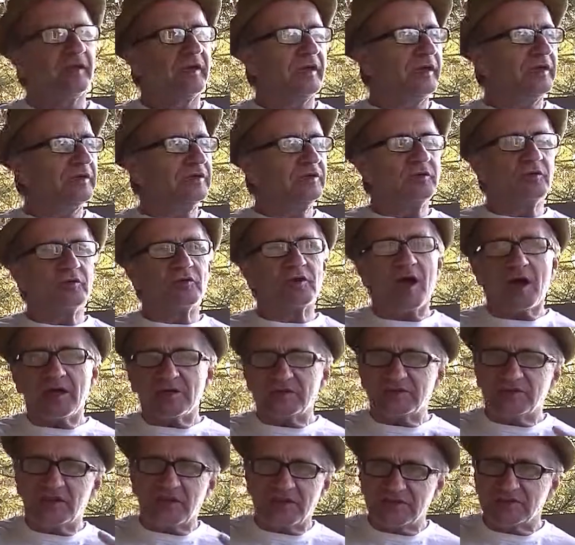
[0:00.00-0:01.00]
And, you know, God
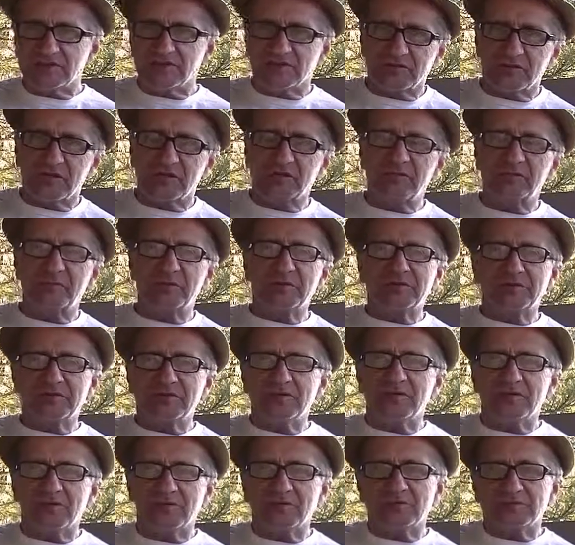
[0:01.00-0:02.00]
changes us, but, you
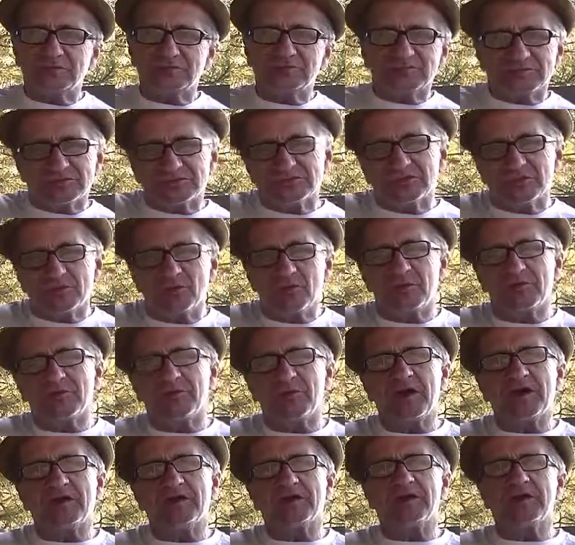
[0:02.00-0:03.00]
know, till we
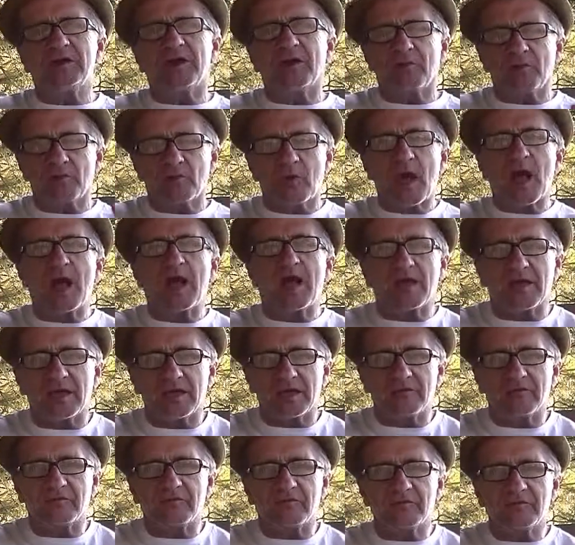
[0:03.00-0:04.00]
finally
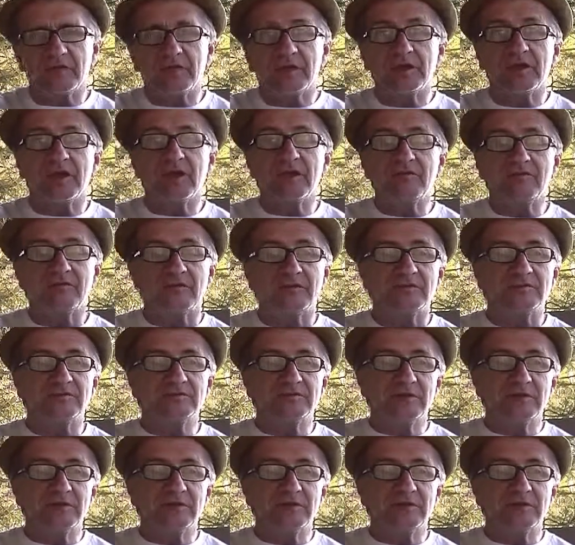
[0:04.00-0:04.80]
arrive in heaven,